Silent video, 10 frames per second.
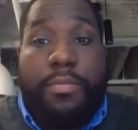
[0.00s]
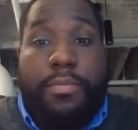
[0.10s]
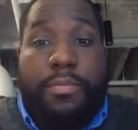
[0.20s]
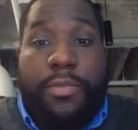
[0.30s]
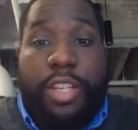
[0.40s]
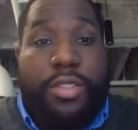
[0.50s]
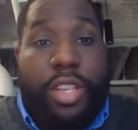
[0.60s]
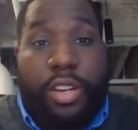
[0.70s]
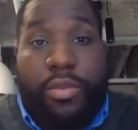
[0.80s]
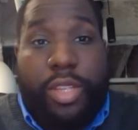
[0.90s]
They're
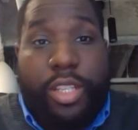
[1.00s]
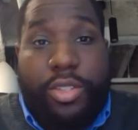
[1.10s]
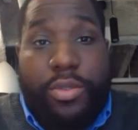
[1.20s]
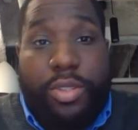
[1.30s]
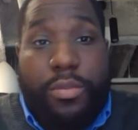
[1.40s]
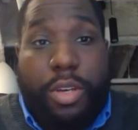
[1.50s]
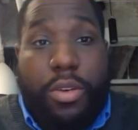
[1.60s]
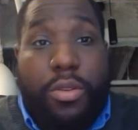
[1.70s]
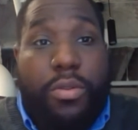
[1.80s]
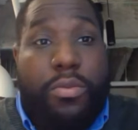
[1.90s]
terrible at shooting the
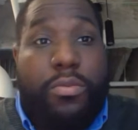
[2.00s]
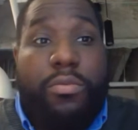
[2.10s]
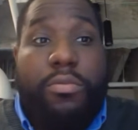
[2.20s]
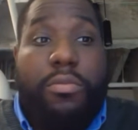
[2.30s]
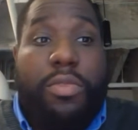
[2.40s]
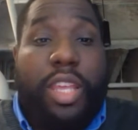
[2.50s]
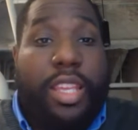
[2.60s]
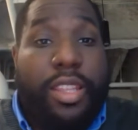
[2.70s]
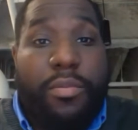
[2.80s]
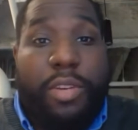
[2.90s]
ball. They
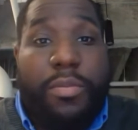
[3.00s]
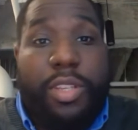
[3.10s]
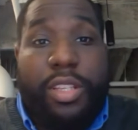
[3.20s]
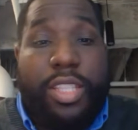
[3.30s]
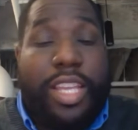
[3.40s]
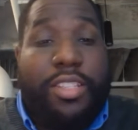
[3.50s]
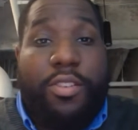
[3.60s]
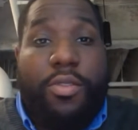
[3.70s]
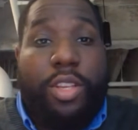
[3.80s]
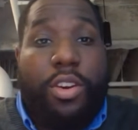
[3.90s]
get them up because that's their
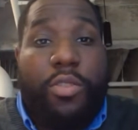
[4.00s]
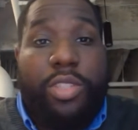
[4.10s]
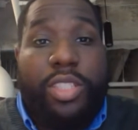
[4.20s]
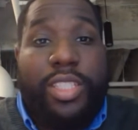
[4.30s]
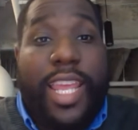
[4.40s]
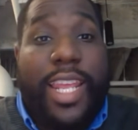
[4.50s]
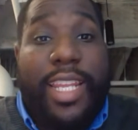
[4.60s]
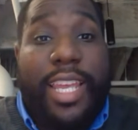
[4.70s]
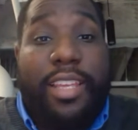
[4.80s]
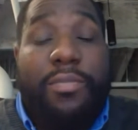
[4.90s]
only hope to stay in
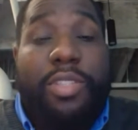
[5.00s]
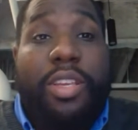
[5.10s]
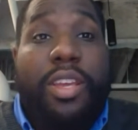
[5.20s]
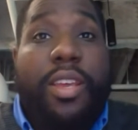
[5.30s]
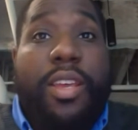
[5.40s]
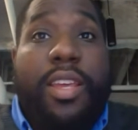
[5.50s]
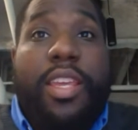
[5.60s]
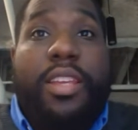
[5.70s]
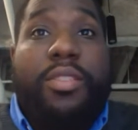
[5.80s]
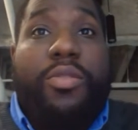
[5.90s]
games.
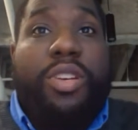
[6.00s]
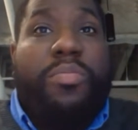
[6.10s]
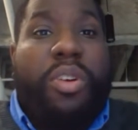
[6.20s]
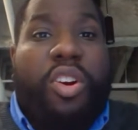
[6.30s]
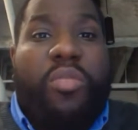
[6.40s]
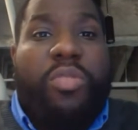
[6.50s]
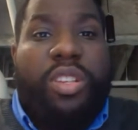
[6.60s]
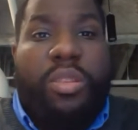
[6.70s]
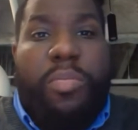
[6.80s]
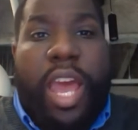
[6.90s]
And you could
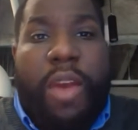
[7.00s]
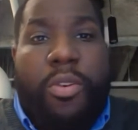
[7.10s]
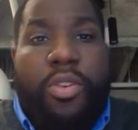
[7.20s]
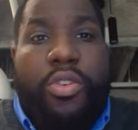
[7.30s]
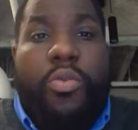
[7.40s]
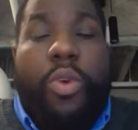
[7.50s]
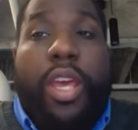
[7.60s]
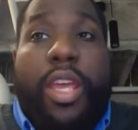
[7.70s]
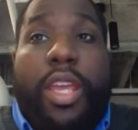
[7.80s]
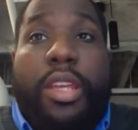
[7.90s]
probably power your
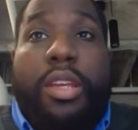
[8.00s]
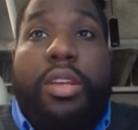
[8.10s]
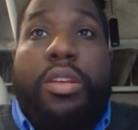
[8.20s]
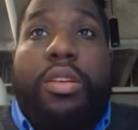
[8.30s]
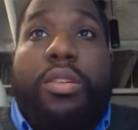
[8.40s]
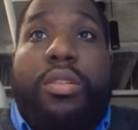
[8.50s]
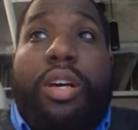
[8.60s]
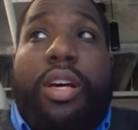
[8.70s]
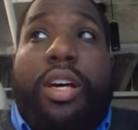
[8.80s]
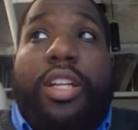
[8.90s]
way
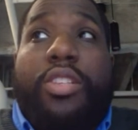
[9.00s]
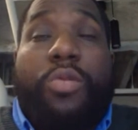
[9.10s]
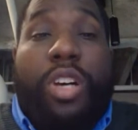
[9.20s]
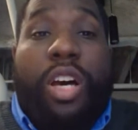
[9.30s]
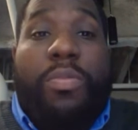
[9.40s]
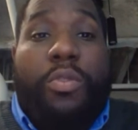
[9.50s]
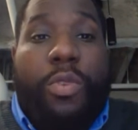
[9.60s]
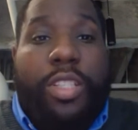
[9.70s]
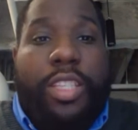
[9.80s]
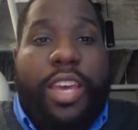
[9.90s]
to a couple of
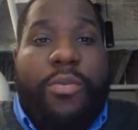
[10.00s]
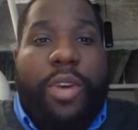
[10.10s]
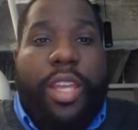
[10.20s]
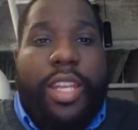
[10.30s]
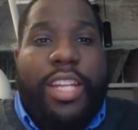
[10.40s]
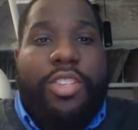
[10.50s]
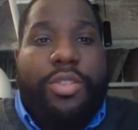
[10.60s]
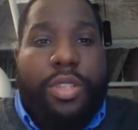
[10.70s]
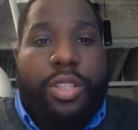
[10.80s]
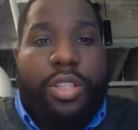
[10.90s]
wins that way, not
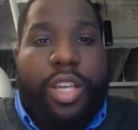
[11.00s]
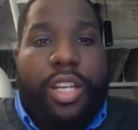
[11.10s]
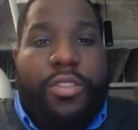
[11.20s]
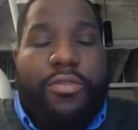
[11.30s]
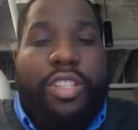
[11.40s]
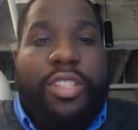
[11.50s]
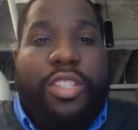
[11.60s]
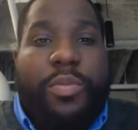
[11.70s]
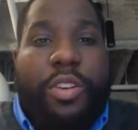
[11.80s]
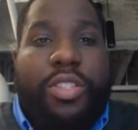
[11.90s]
shooting a lot of threes. The
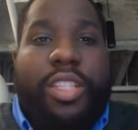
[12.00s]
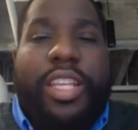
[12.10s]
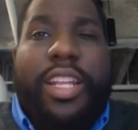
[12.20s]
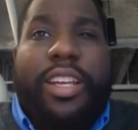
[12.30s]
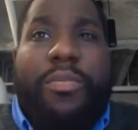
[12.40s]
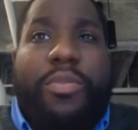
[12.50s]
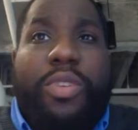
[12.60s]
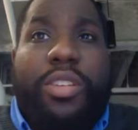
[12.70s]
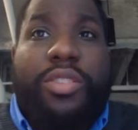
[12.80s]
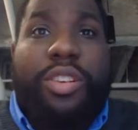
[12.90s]
Spurs did that a couple of
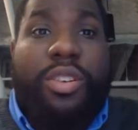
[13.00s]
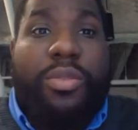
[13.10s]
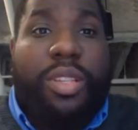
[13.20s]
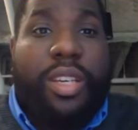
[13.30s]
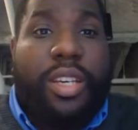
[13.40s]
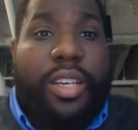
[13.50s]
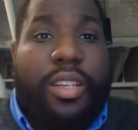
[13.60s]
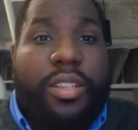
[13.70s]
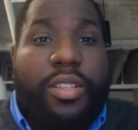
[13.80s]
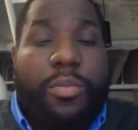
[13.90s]
years ago with
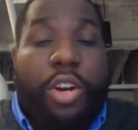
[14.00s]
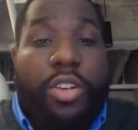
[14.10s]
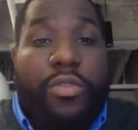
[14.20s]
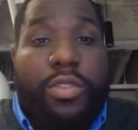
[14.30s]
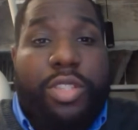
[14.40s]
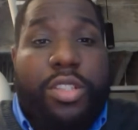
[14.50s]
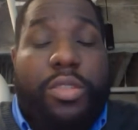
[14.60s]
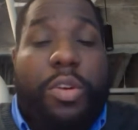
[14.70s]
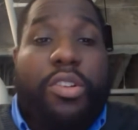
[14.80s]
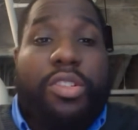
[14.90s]
DeMar DeRozan and
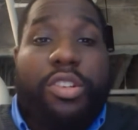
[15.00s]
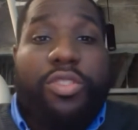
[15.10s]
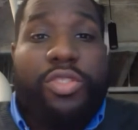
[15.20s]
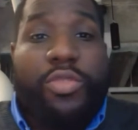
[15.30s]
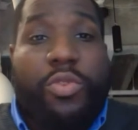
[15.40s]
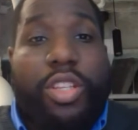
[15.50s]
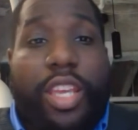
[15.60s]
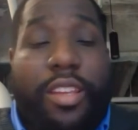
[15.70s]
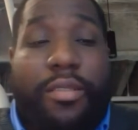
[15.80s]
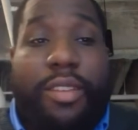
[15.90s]
LaMarcus Aldridge, where
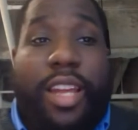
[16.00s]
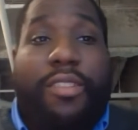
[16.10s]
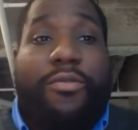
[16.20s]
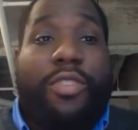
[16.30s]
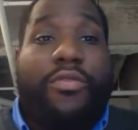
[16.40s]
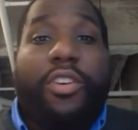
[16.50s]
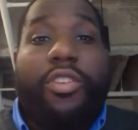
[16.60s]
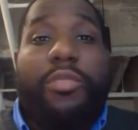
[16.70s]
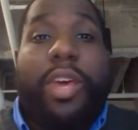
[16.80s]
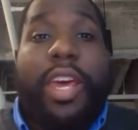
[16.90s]
they kind of
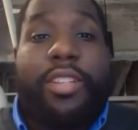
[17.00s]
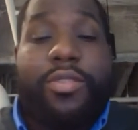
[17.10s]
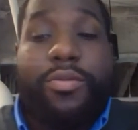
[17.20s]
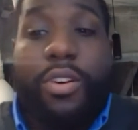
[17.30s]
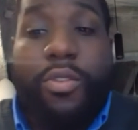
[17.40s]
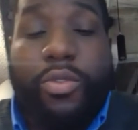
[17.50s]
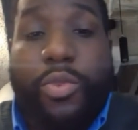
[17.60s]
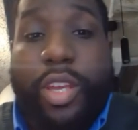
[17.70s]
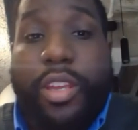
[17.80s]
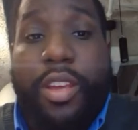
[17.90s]
reverted back to the old
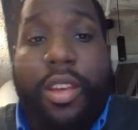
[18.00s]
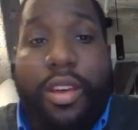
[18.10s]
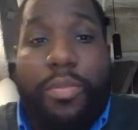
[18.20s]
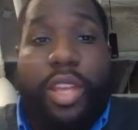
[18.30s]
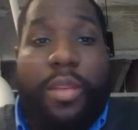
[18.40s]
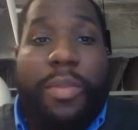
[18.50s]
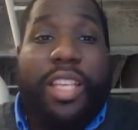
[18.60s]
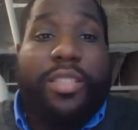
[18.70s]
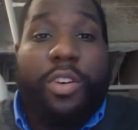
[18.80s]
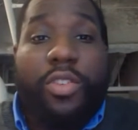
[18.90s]
way of playing
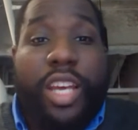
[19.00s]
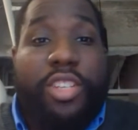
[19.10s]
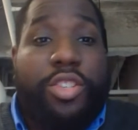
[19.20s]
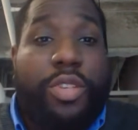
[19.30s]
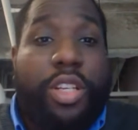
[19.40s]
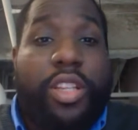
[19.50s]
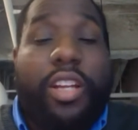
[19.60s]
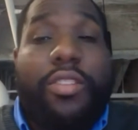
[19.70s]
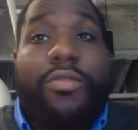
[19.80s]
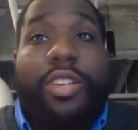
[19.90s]
basketball, not shooting a lot
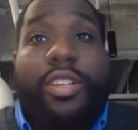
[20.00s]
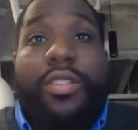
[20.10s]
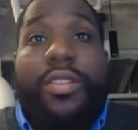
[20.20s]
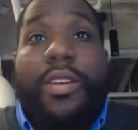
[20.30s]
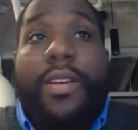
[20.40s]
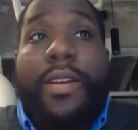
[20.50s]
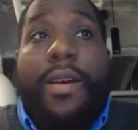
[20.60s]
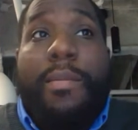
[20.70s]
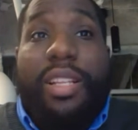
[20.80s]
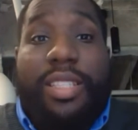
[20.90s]
of threes.
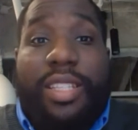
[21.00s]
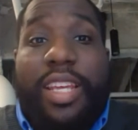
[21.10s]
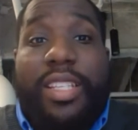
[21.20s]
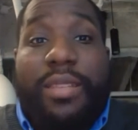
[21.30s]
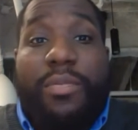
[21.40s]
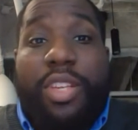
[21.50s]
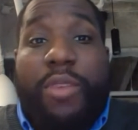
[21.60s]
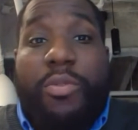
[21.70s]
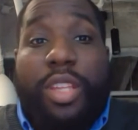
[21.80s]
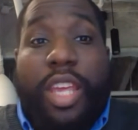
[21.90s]
But in today's NBA,
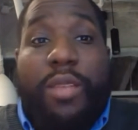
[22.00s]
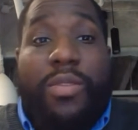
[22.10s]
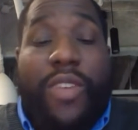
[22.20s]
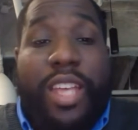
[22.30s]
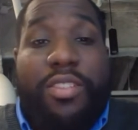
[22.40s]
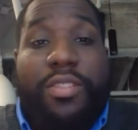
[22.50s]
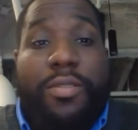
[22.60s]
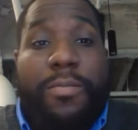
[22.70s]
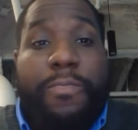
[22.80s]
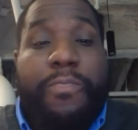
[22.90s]
where the game is
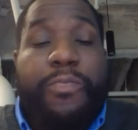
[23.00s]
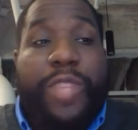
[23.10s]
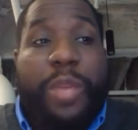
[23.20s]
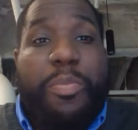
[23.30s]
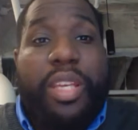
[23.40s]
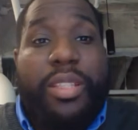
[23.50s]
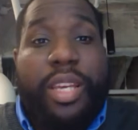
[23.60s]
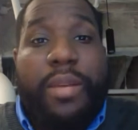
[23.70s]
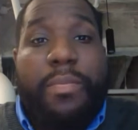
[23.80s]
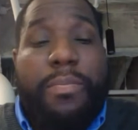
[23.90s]
faster, it picks up,